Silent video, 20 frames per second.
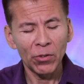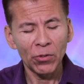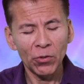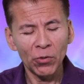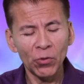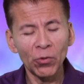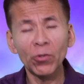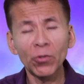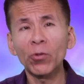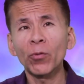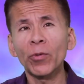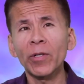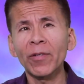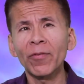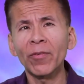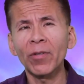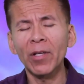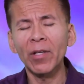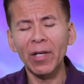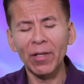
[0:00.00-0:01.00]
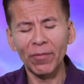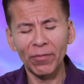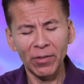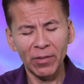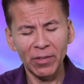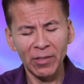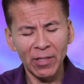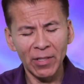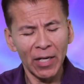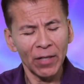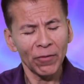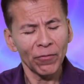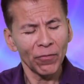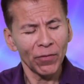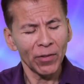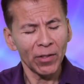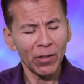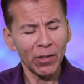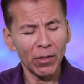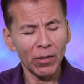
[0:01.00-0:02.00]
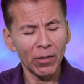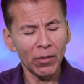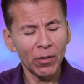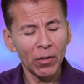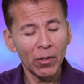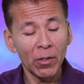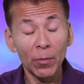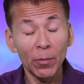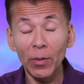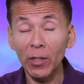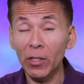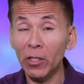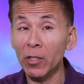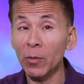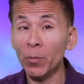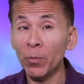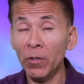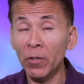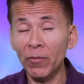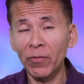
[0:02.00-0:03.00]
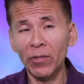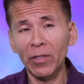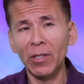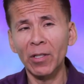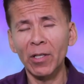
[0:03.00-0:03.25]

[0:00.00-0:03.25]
Choose the way of love, not fear, because perfect